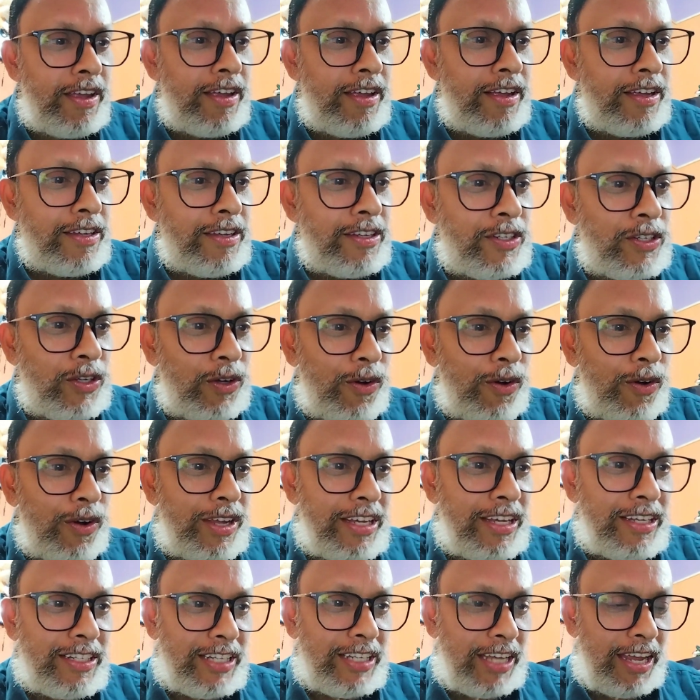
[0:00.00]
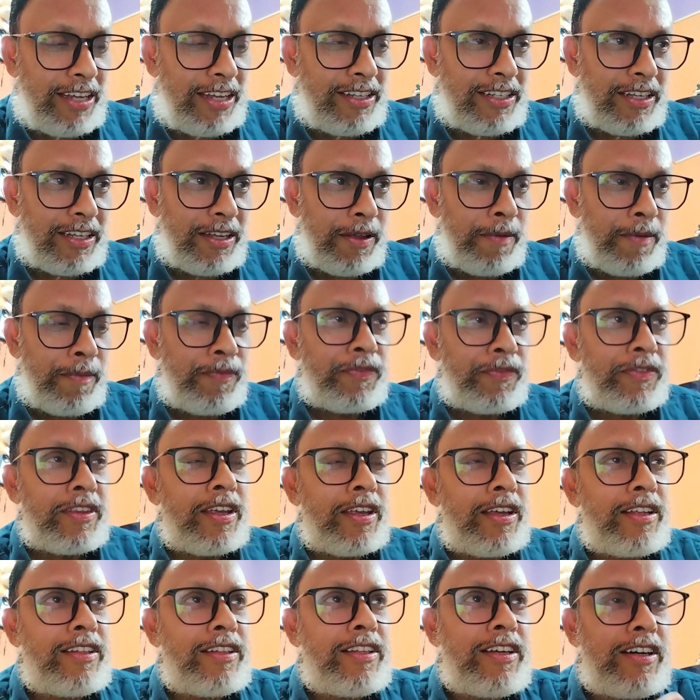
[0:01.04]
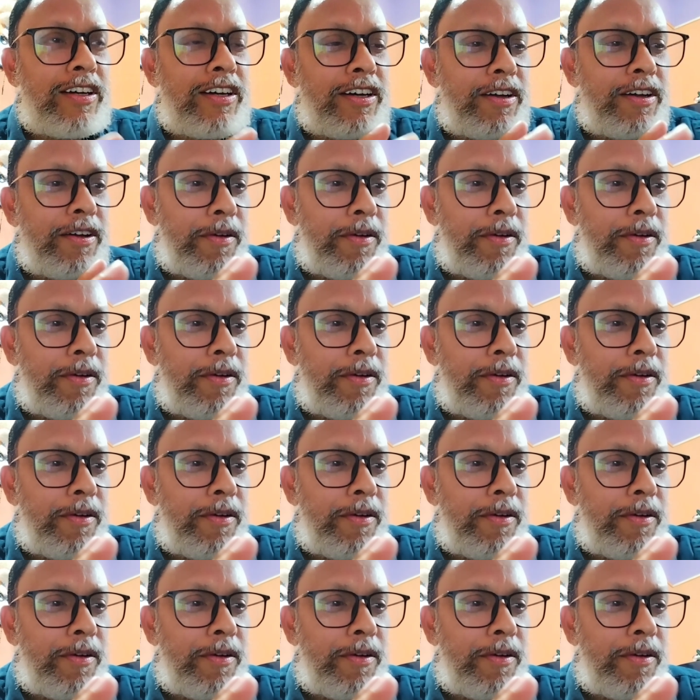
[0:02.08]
So he says the